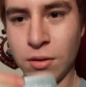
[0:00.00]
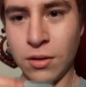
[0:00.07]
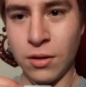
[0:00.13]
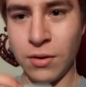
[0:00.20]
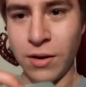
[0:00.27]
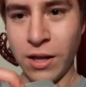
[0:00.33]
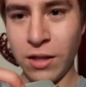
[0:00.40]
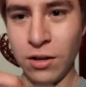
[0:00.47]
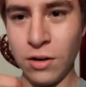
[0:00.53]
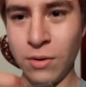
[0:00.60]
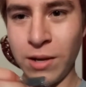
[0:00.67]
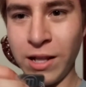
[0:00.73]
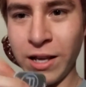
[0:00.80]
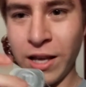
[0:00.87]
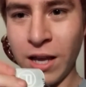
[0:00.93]
Yo, I don't know
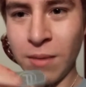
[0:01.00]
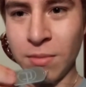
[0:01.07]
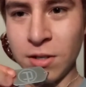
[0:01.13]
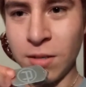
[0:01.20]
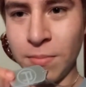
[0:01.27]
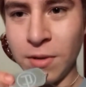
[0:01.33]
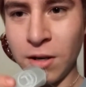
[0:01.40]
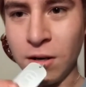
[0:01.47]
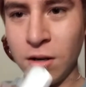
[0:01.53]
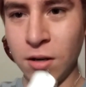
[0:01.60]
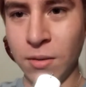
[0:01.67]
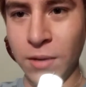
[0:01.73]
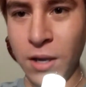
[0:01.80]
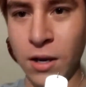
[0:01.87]
why the camera's not picking up.